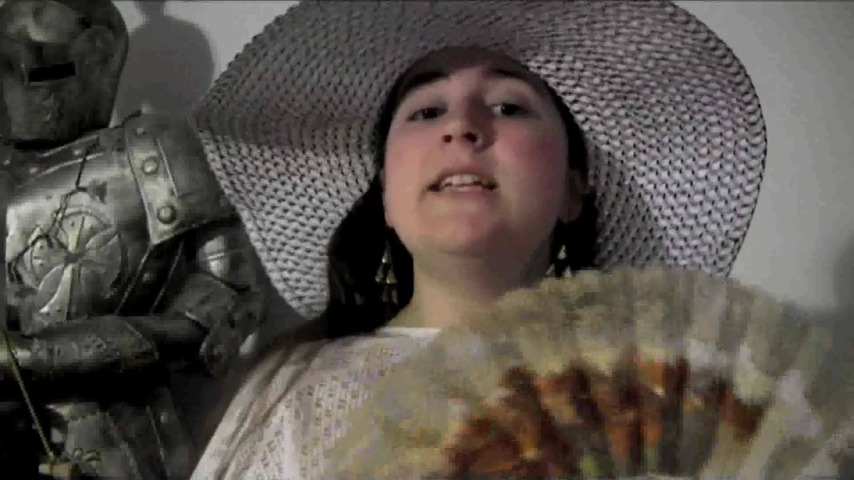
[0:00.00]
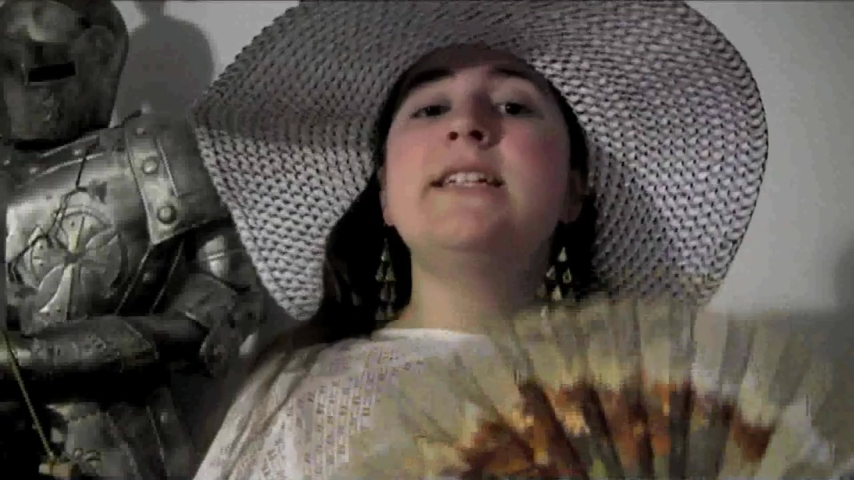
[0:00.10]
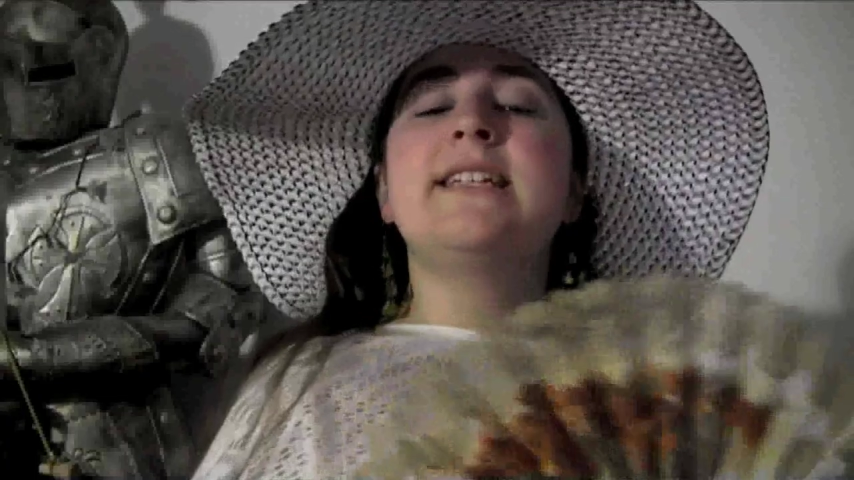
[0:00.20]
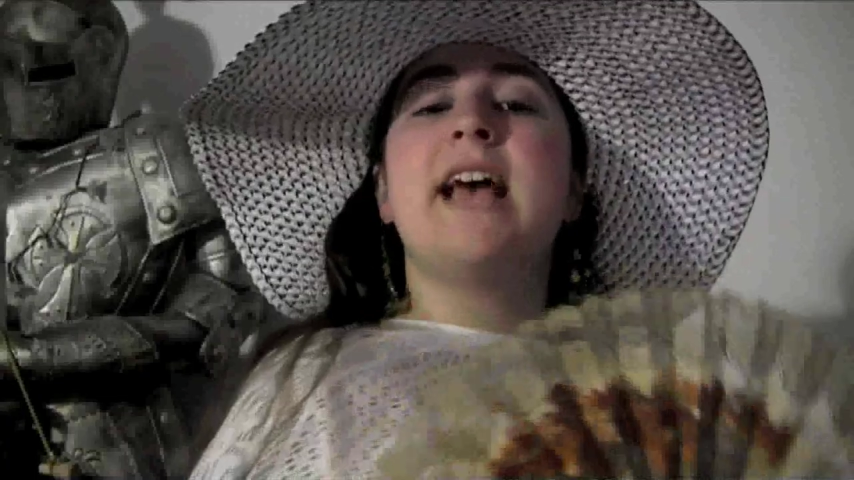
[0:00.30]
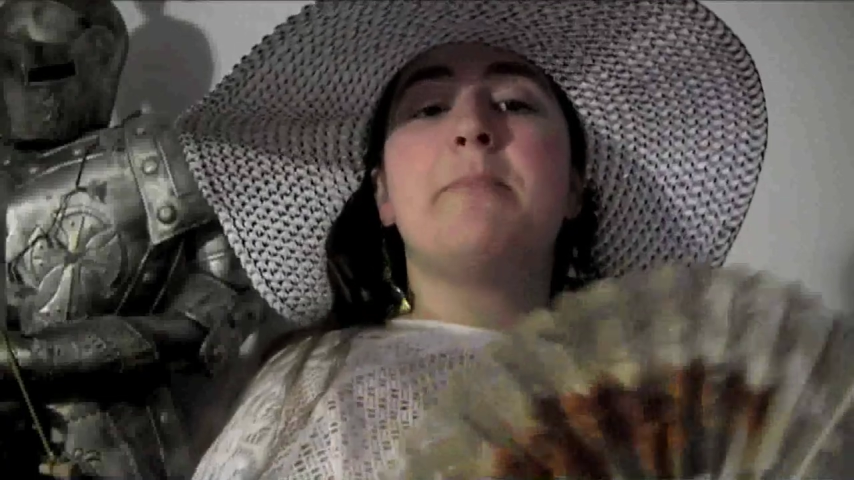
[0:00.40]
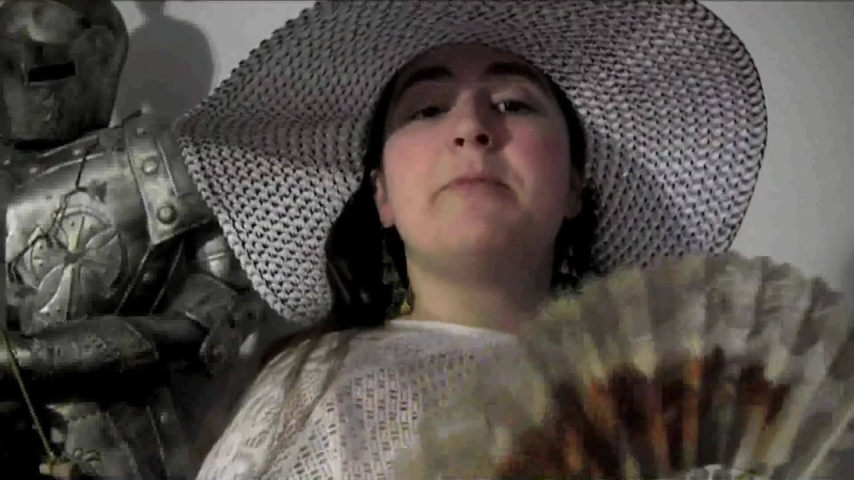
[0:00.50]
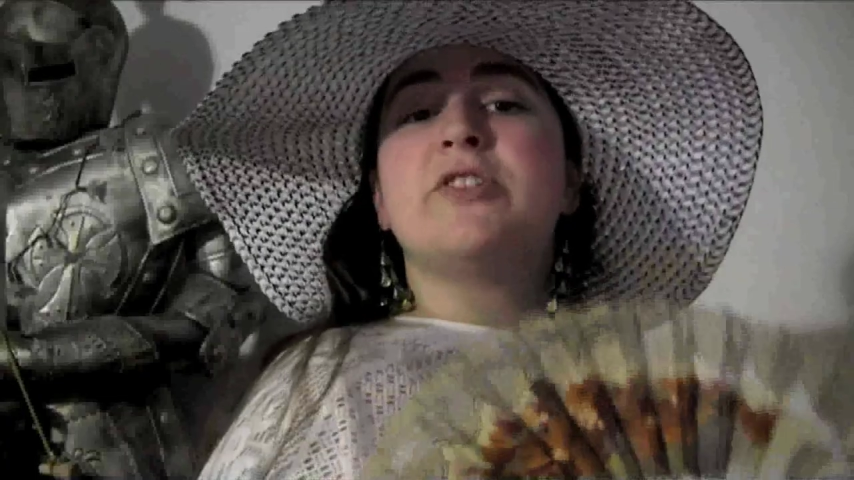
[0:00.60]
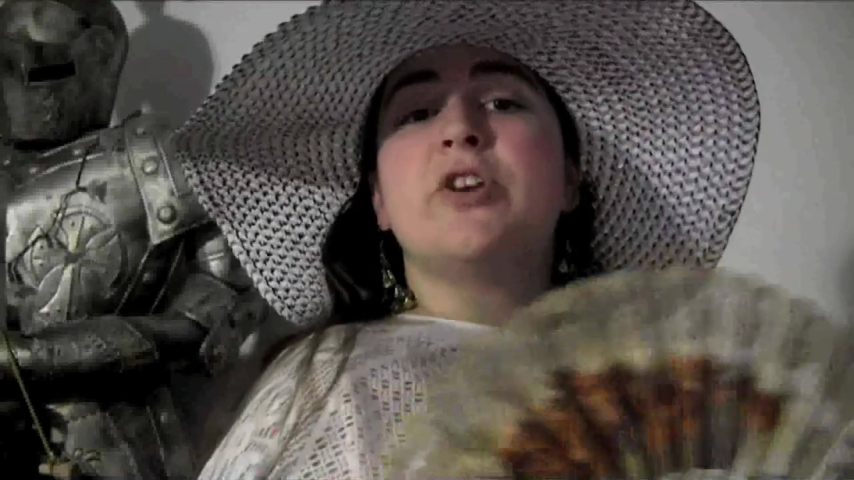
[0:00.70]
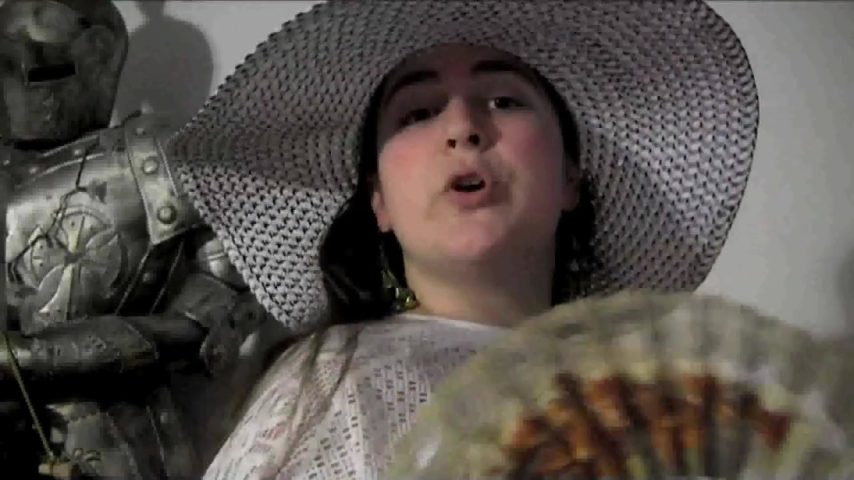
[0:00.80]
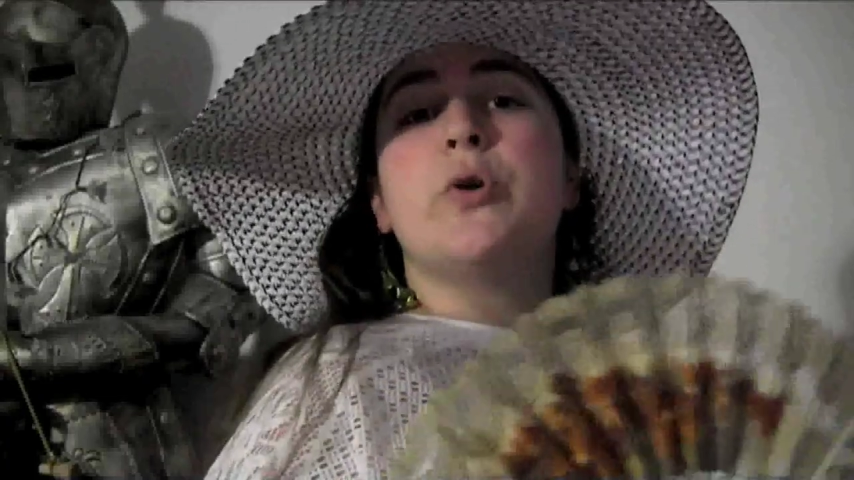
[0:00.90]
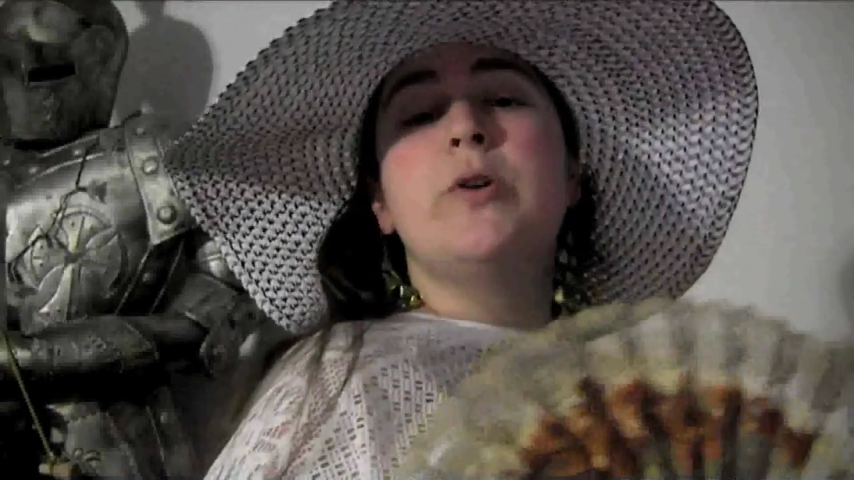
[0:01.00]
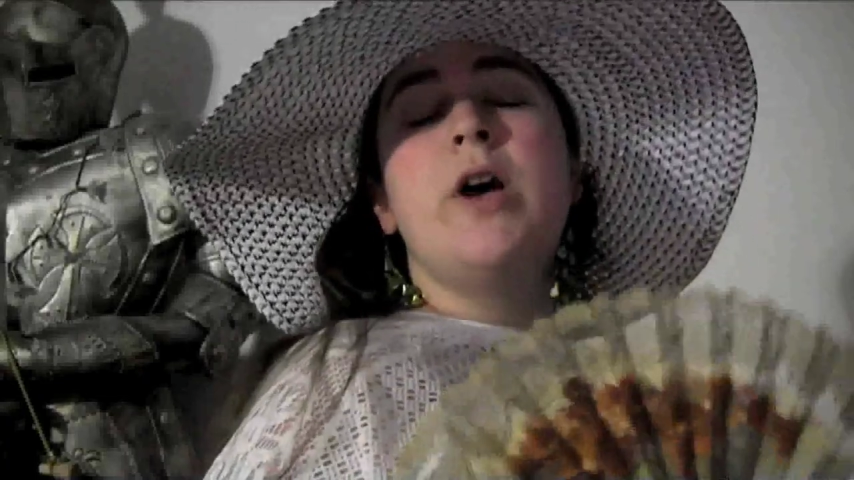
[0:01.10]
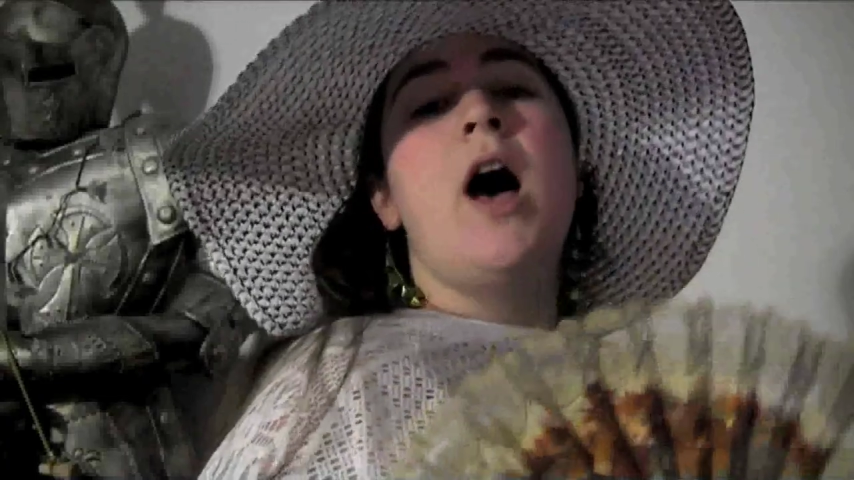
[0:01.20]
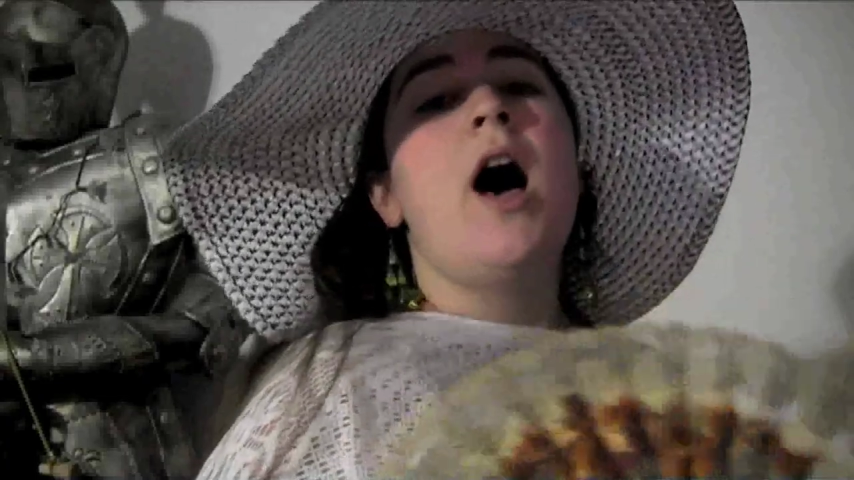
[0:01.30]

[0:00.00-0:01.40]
this episode,